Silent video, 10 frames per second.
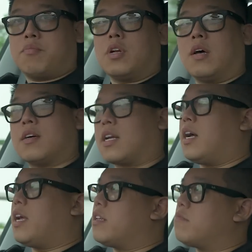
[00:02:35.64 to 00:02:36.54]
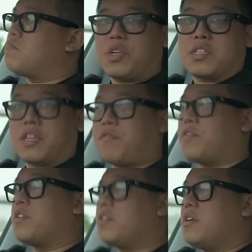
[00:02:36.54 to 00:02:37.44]
put out a car and things are
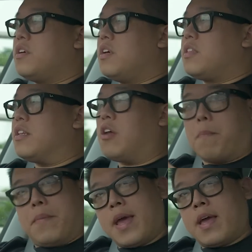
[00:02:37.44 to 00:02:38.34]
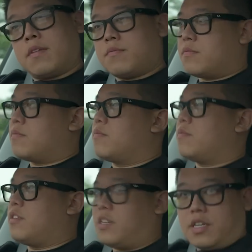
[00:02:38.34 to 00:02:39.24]
different. They're not bad,
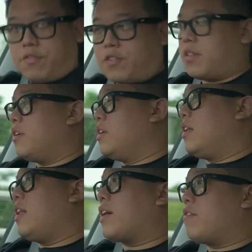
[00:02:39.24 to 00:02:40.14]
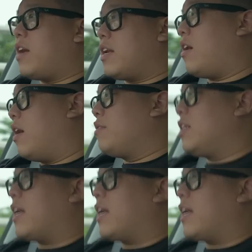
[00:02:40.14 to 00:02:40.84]
they're different. Like right now, I really